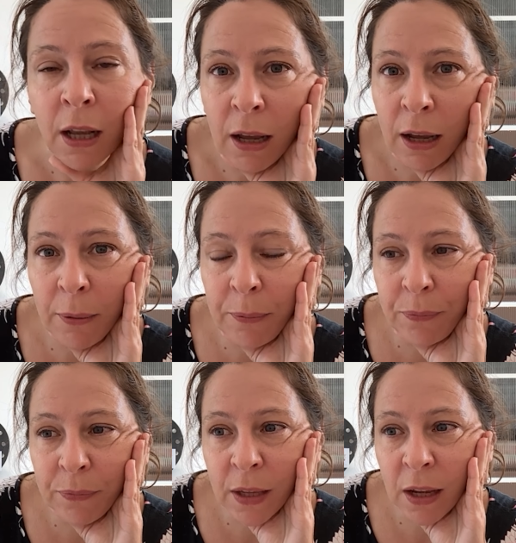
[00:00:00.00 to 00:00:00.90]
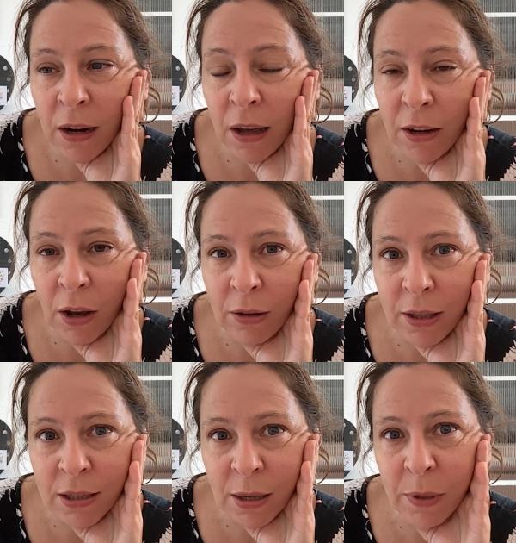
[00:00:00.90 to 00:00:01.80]
And I know at
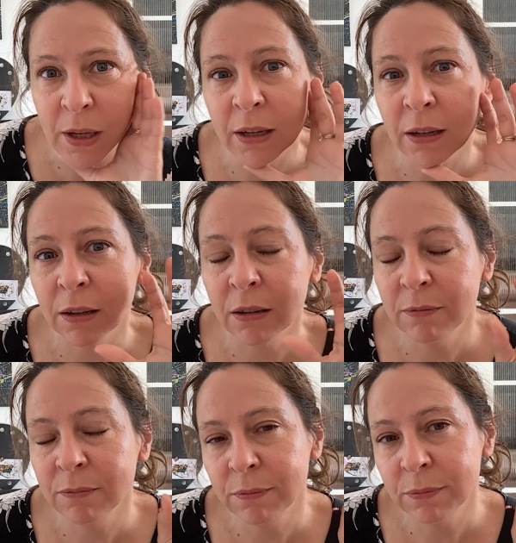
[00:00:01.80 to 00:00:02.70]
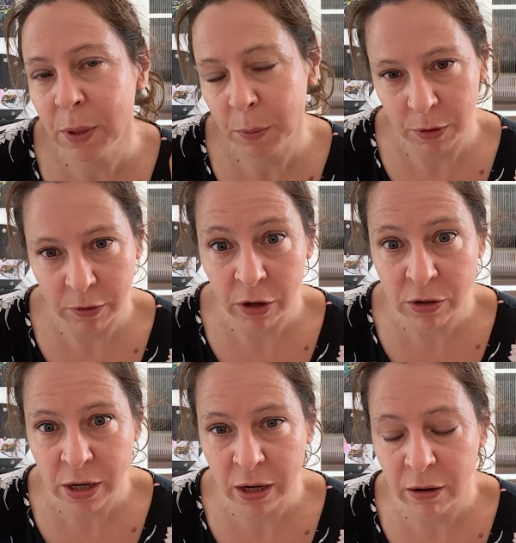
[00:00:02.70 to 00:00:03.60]
this time of year, people are
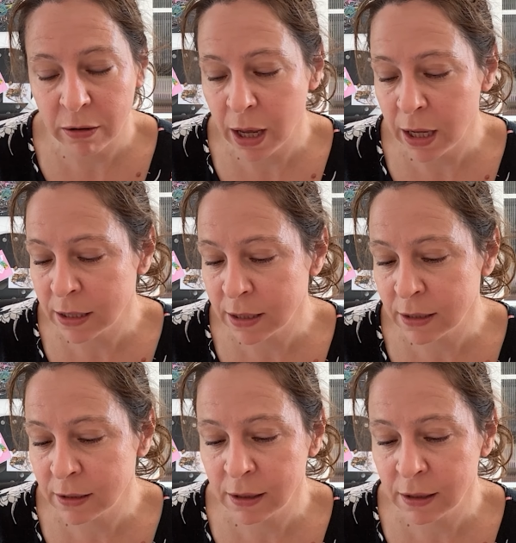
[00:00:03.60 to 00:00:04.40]
crocheting a lot less.